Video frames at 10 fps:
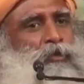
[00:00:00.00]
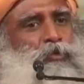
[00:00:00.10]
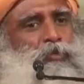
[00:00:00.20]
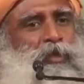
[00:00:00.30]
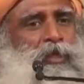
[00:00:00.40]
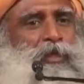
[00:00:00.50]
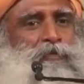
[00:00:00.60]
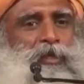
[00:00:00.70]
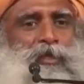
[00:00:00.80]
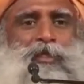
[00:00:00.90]
to
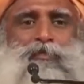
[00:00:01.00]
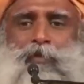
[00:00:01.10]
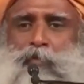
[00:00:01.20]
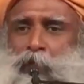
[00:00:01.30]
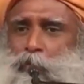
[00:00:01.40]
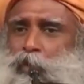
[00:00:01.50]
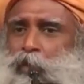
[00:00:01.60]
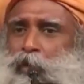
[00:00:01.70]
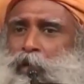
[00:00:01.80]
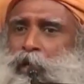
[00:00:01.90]
believe that this will make me
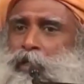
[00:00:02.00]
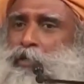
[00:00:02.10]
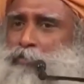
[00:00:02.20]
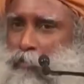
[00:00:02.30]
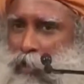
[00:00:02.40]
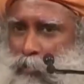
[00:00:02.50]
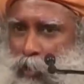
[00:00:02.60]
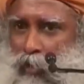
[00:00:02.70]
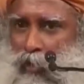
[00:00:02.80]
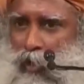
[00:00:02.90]
all right, that will make
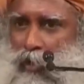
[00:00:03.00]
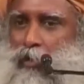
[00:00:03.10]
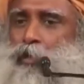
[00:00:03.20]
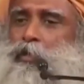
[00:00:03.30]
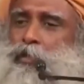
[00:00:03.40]
me all right.